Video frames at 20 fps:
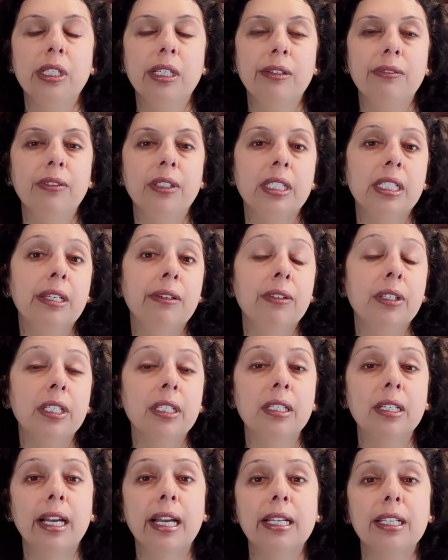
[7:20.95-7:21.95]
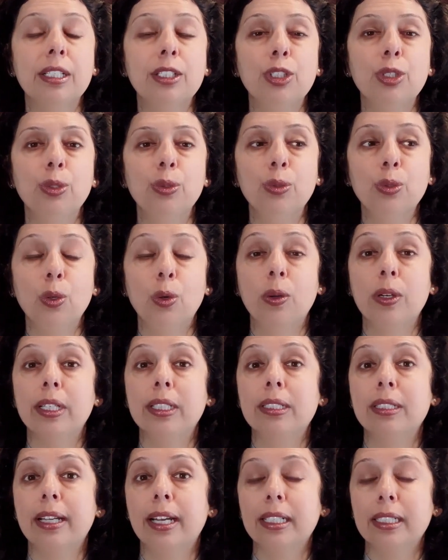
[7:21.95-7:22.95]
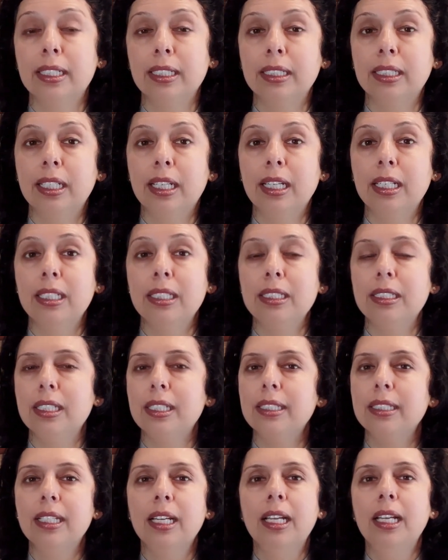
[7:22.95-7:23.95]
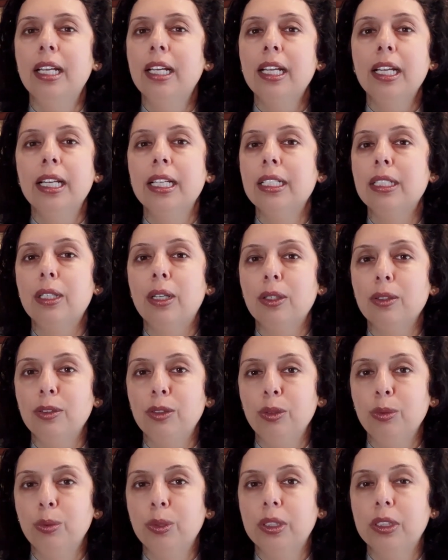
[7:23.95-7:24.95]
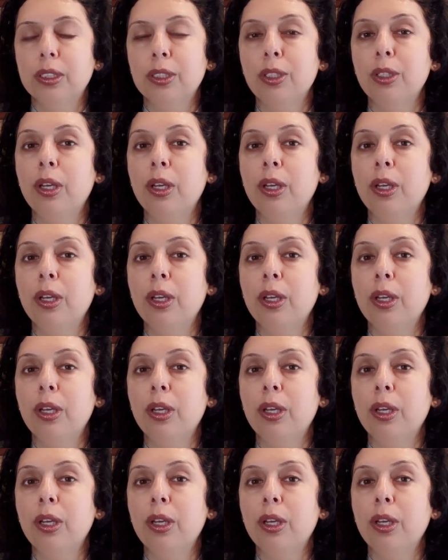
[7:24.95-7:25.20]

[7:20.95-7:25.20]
giving gratitude or attracting the energy, it's not going to work.